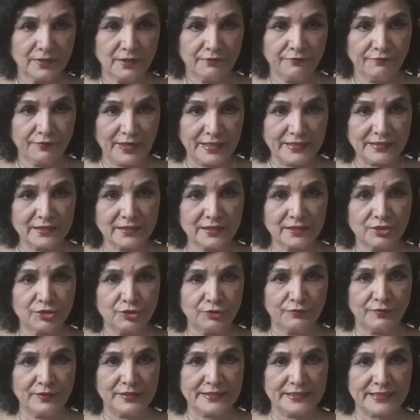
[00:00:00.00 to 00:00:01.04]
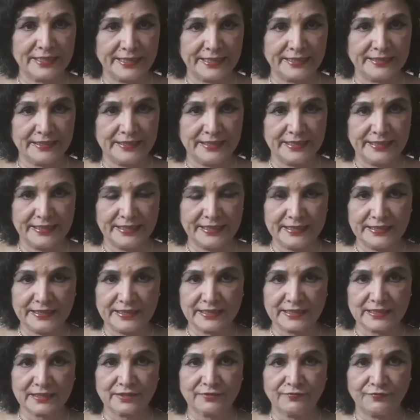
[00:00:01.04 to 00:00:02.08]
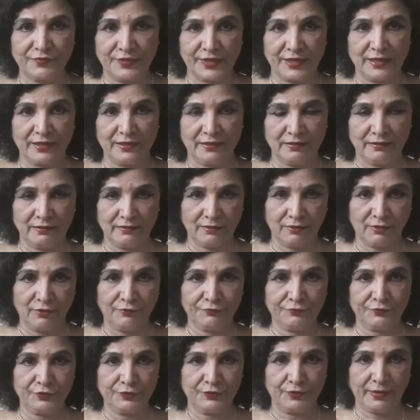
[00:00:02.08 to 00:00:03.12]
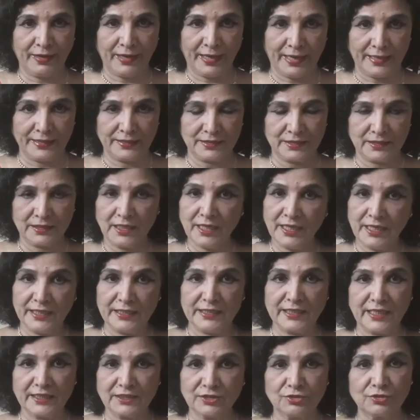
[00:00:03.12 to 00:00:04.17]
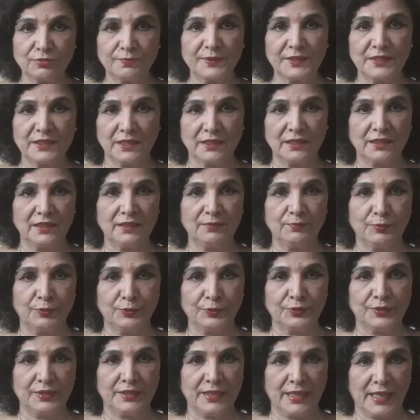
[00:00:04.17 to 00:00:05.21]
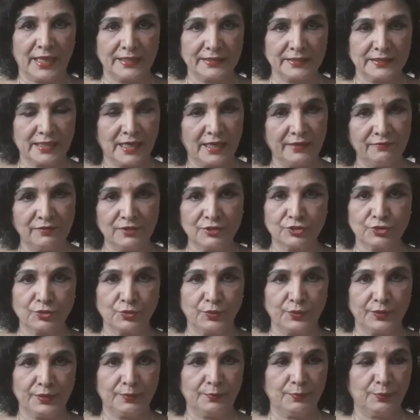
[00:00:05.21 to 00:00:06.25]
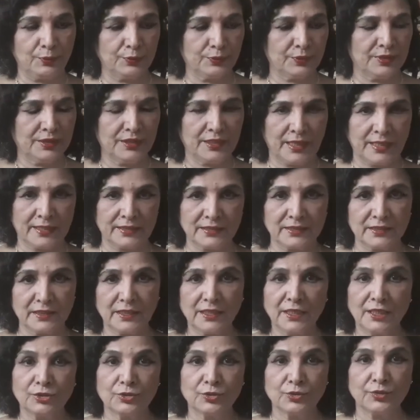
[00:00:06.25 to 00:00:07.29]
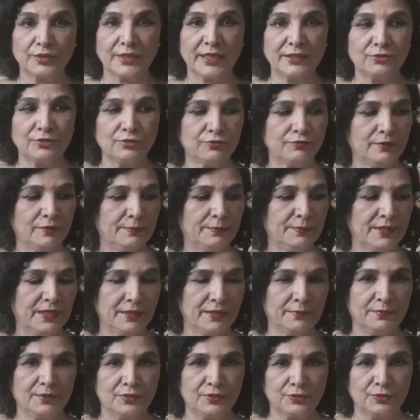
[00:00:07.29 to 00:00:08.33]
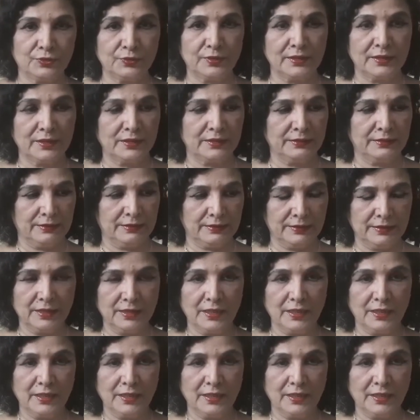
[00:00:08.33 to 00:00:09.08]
First you will take the index finger of your hand. It has to be done in both the hands. I will show in both the hands so that you will be able to learn it.